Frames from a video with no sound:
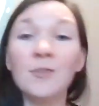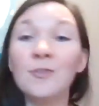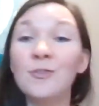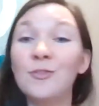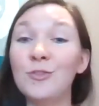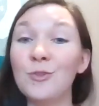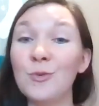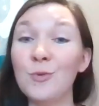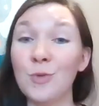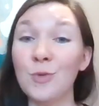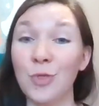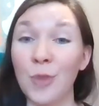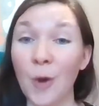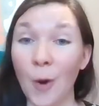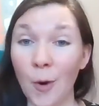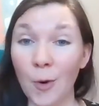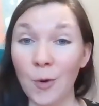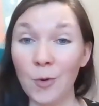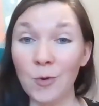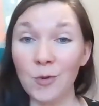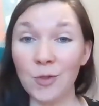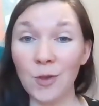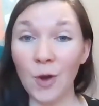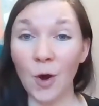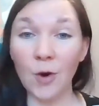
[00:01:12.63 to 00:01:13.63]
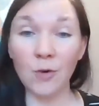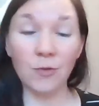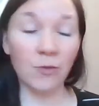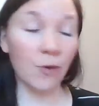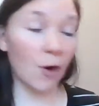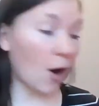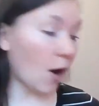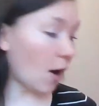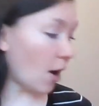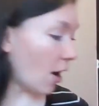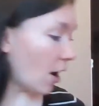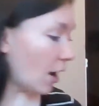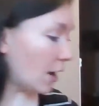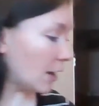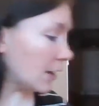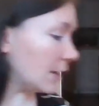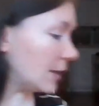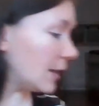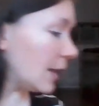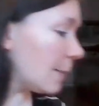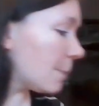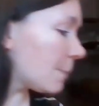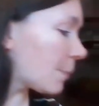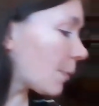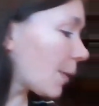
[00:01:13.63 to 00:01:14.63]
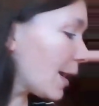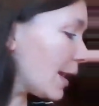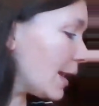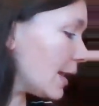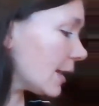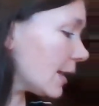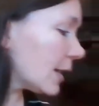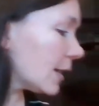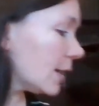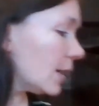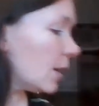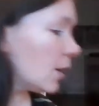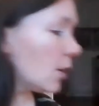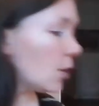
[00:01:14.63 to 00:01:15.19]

do those over our holiday break.